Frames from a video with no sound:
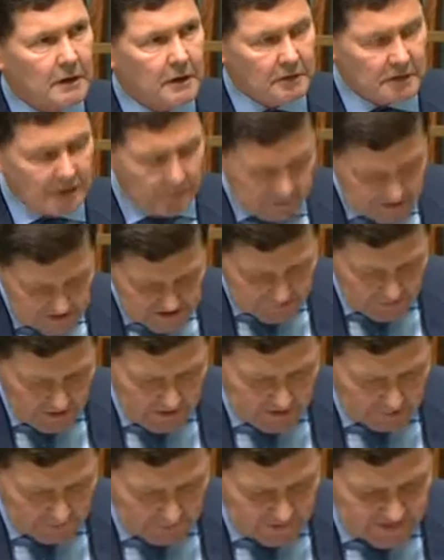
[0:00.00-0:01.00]
Deputy
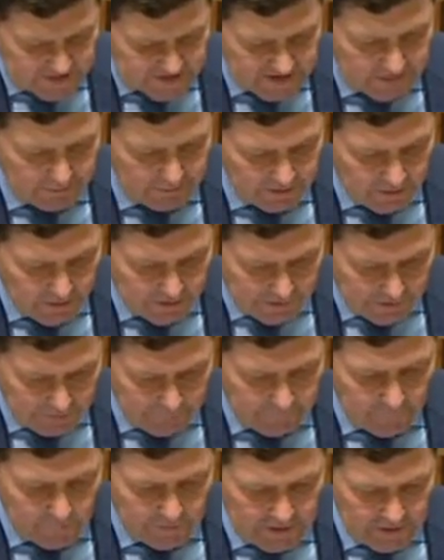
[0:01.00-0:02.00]
Speaker, in December
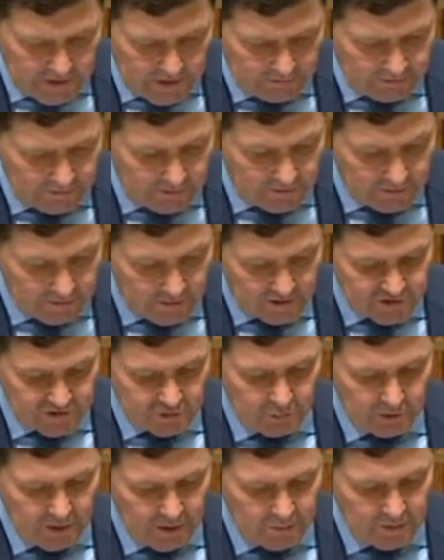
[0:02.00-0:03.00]
1948, the
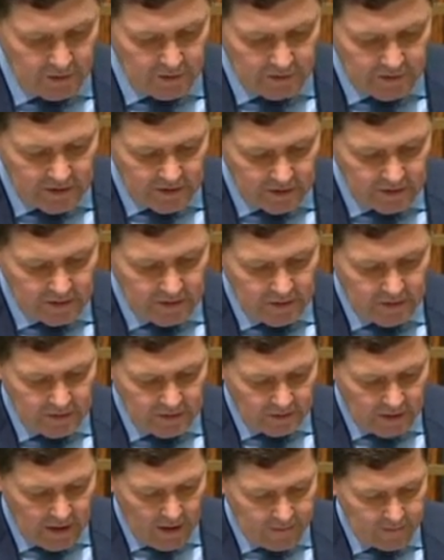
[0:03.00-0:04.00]
international community
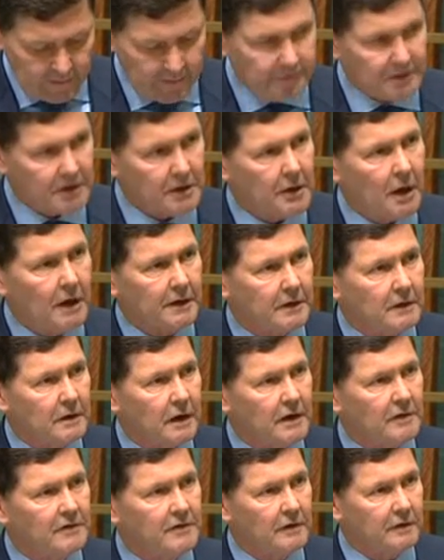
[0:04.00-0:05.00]
gathered at the United
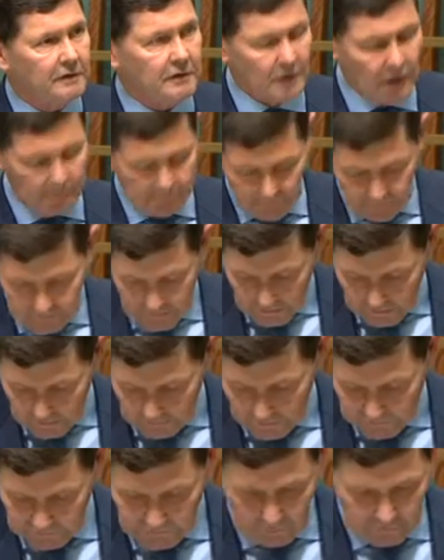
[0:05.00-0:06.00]
Nations adopted the
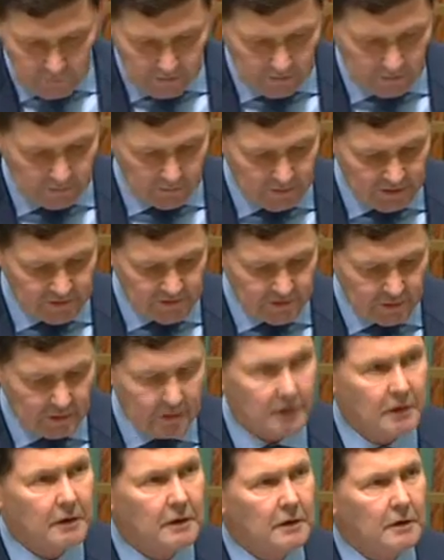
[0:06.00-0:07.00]
Universal Declaration
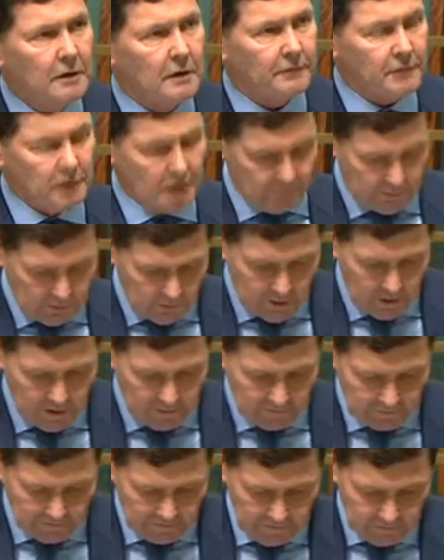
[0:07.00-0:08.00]
of Human
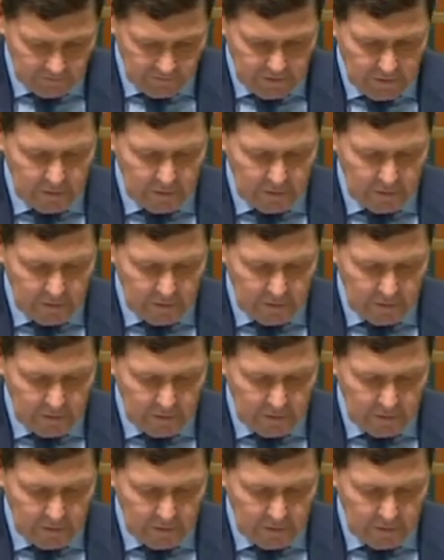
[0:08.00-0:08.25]
Rights.